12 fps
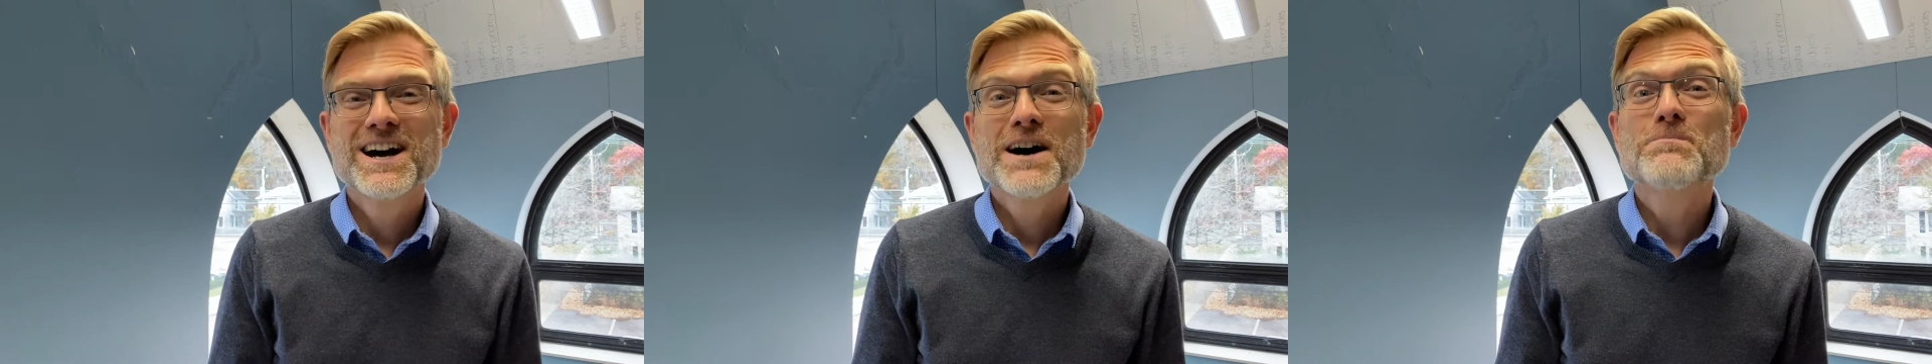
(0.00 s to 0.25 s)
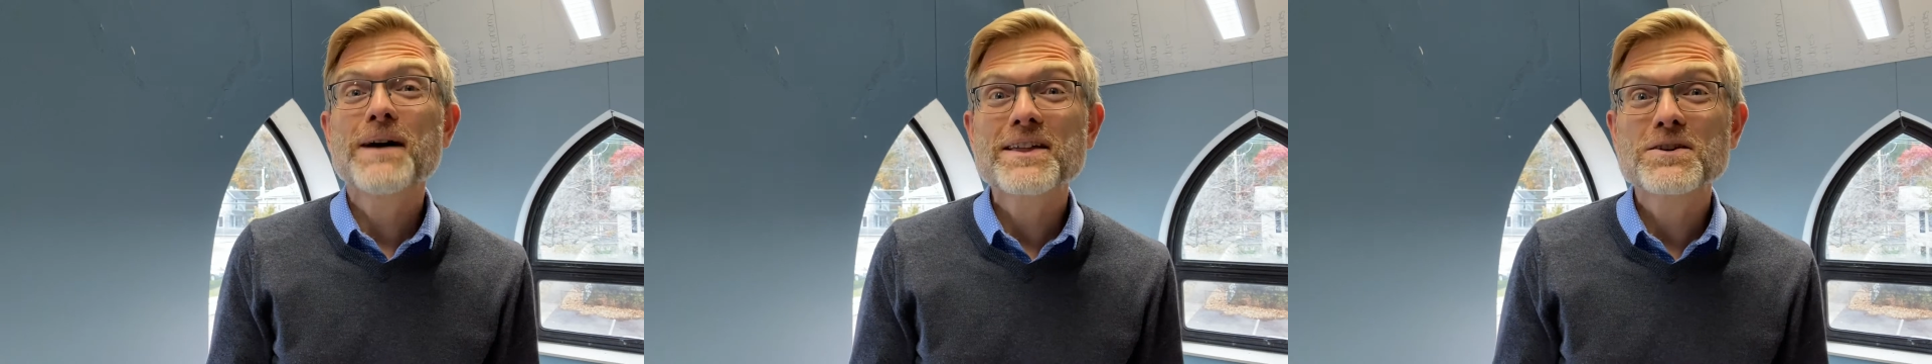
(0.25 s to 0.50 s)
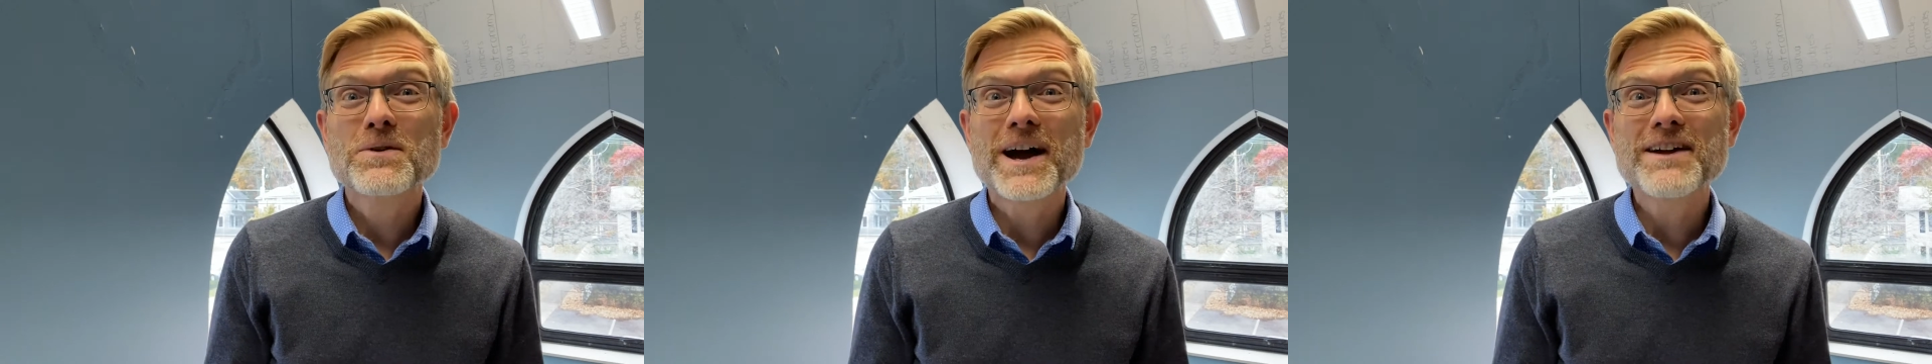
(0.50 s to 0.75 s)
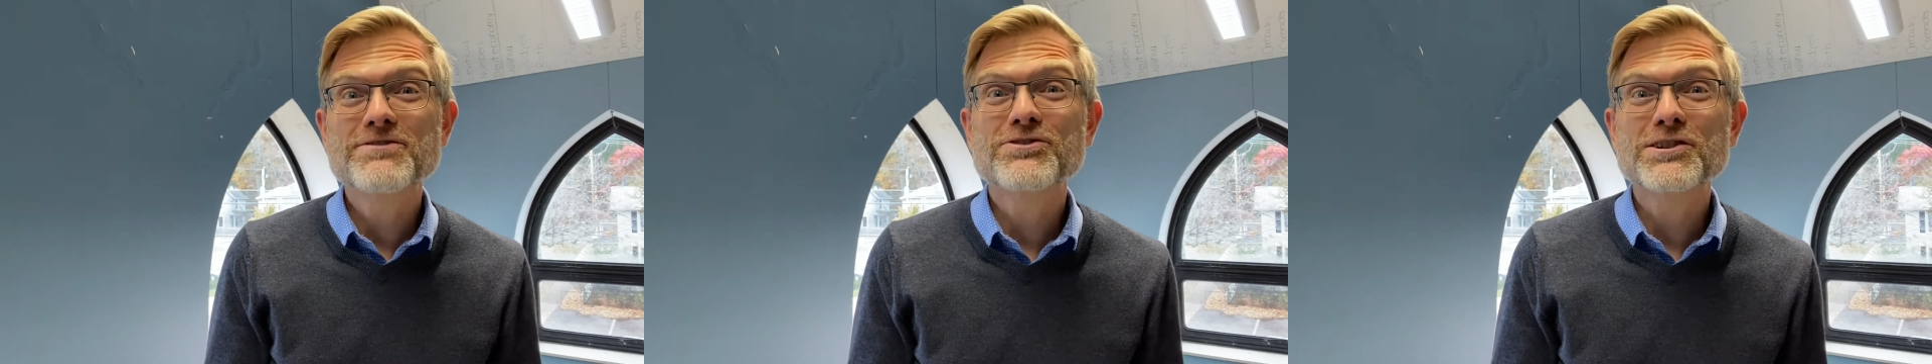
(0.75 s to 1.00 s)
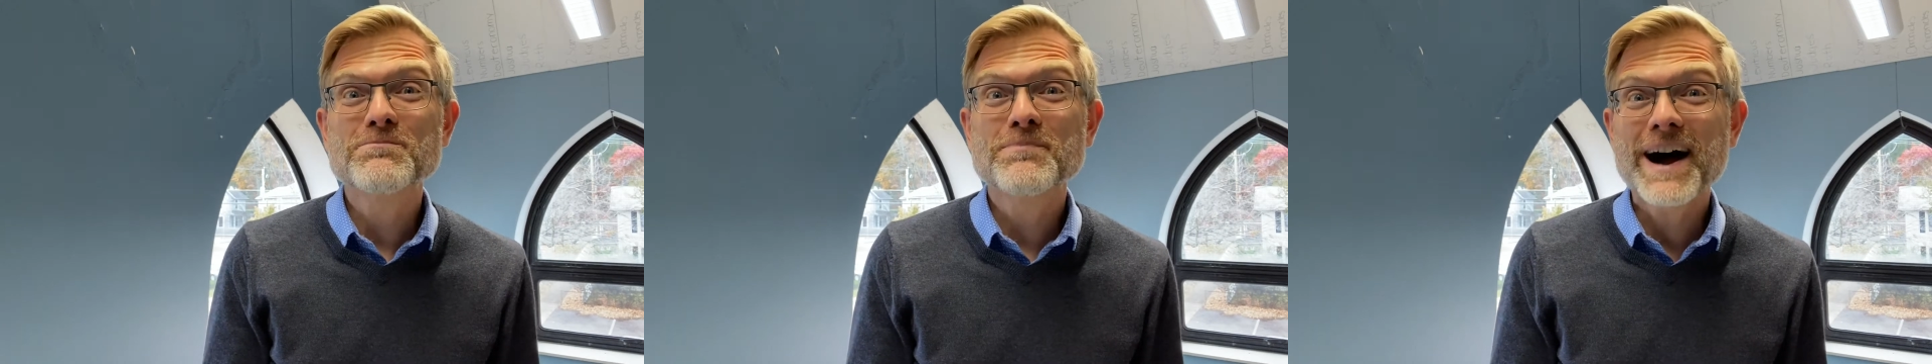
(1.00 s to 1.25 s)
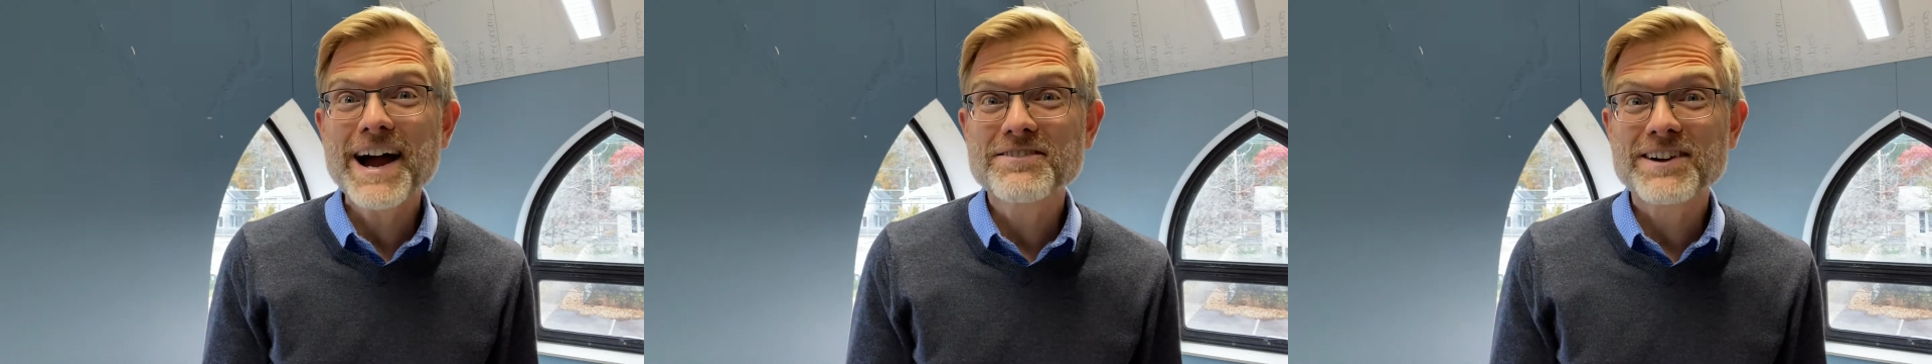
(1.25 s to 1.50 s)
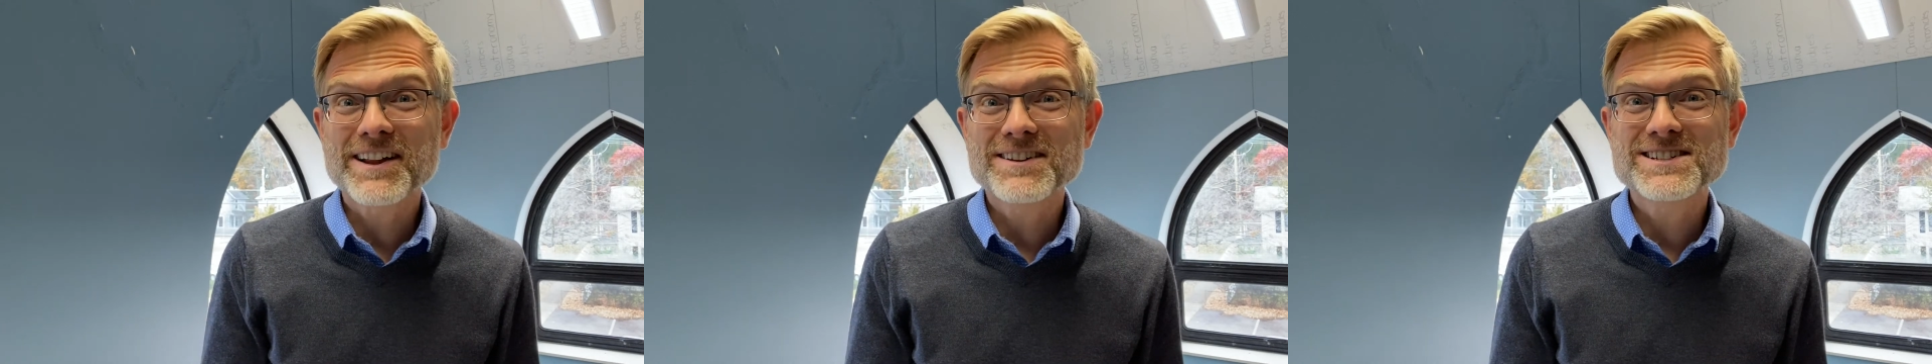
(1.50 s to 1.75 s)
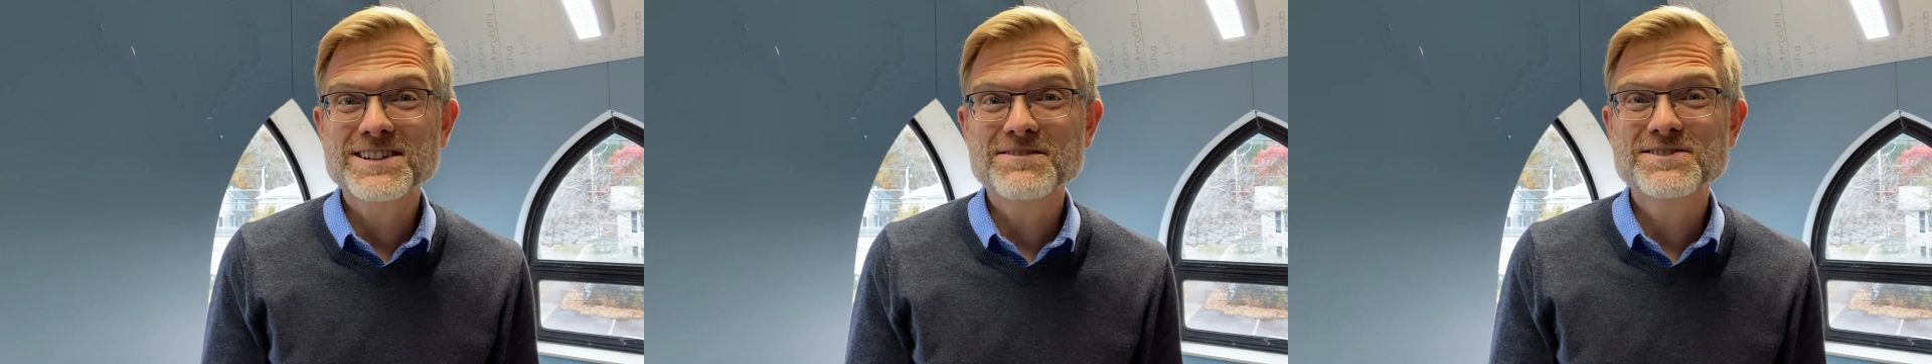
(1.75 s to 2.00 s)
By the way, for my
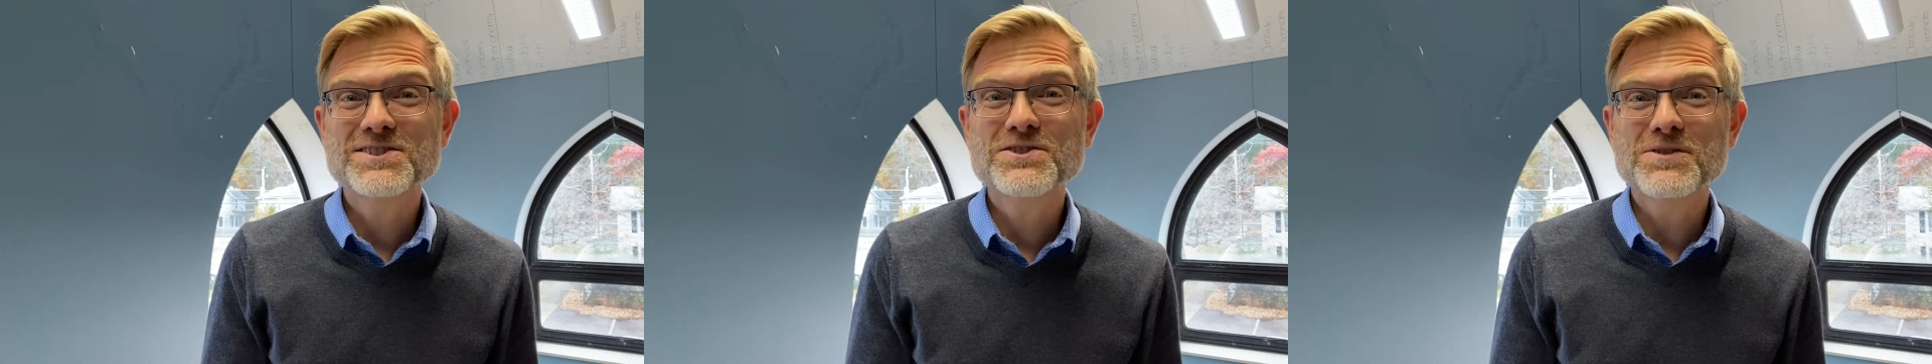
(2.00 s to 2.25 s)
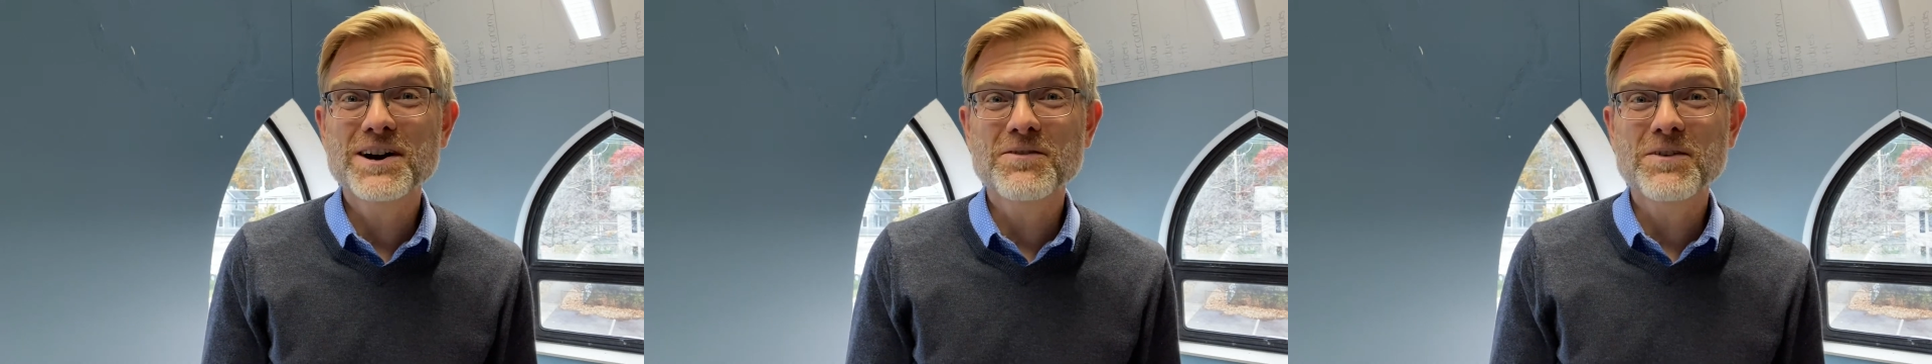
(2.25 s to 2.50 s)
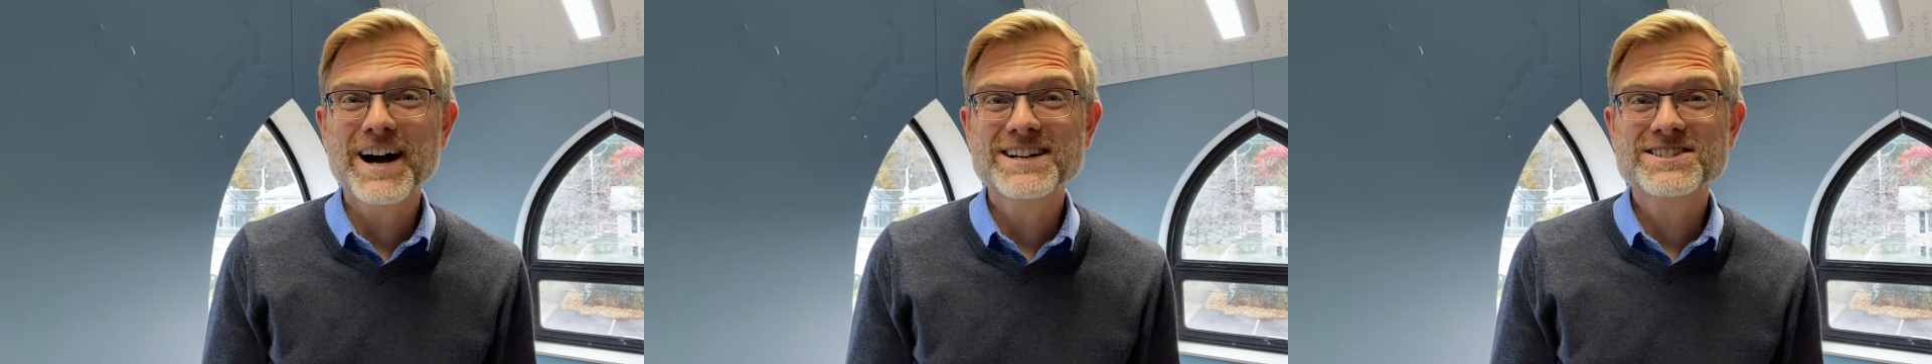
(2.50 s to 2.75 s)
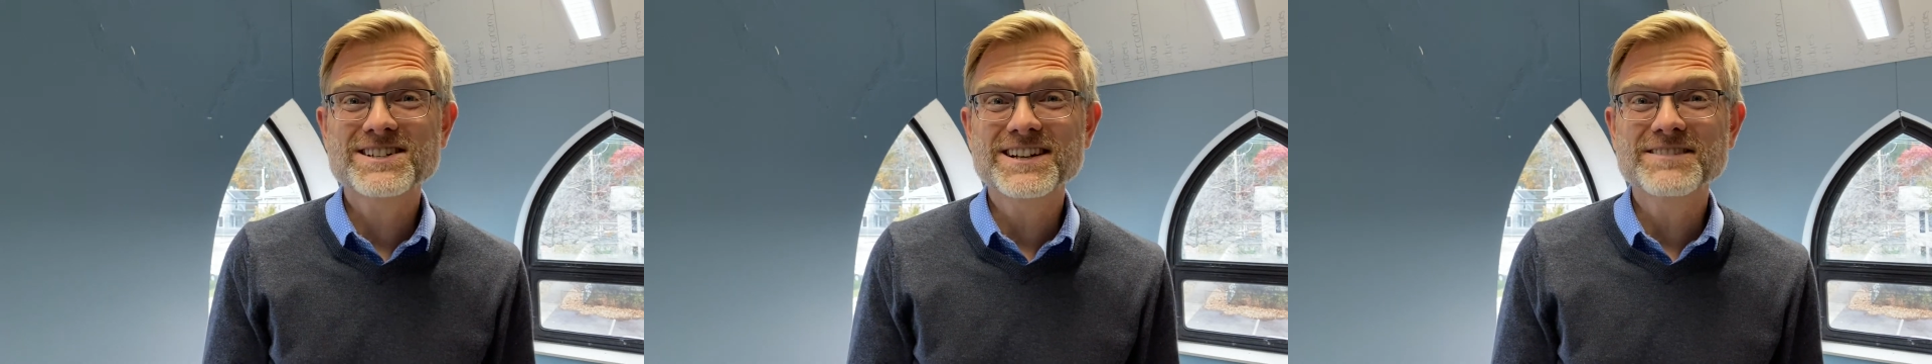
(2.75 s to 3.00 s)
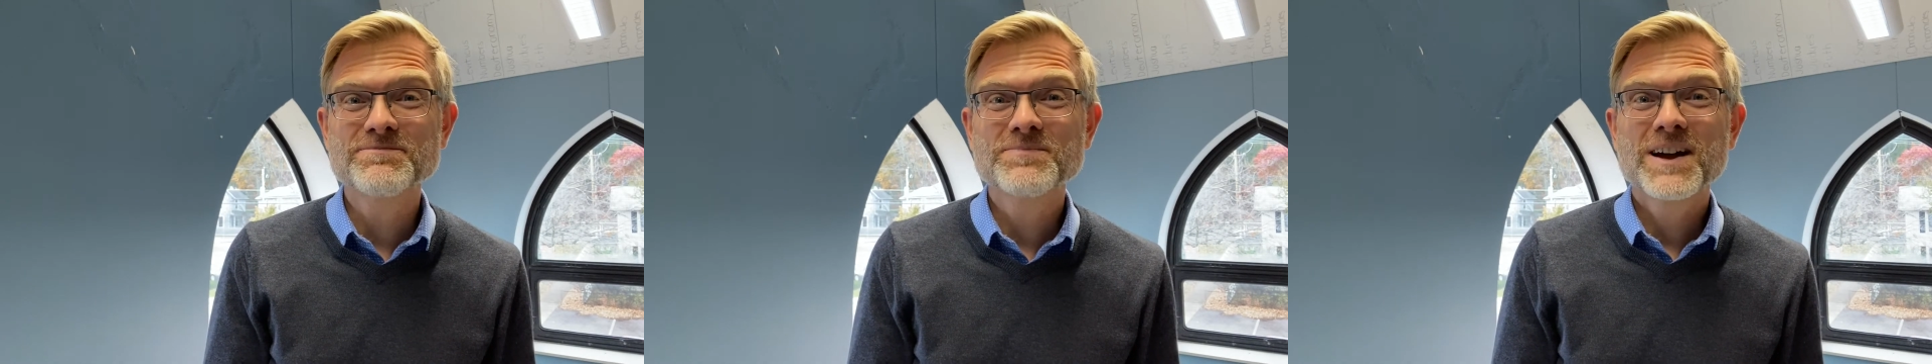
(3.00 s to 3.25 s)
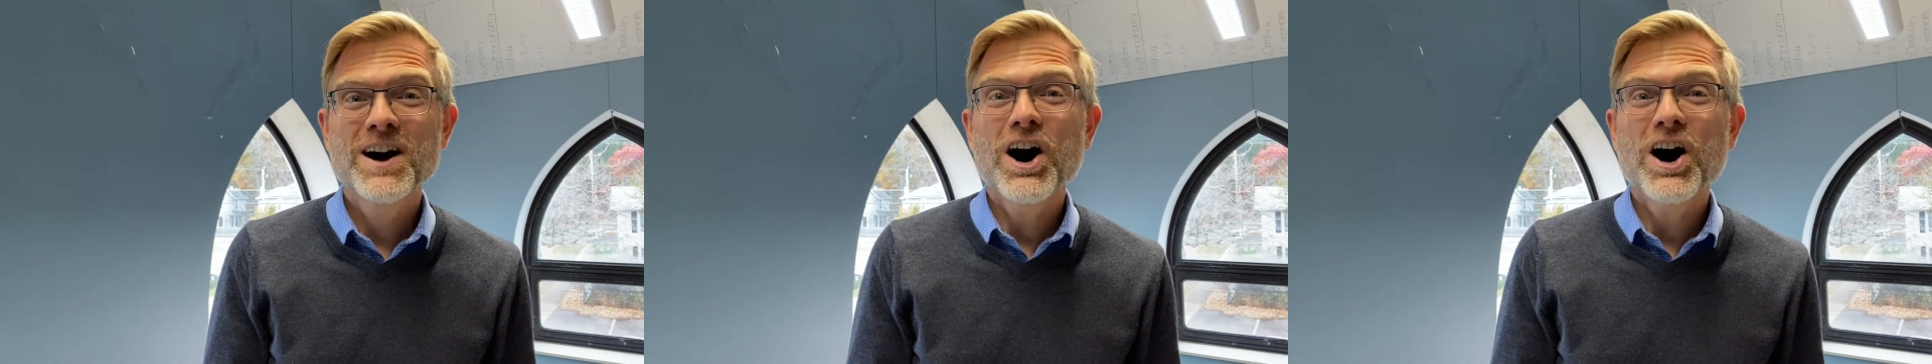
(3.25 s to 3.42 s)
relatives who are watching,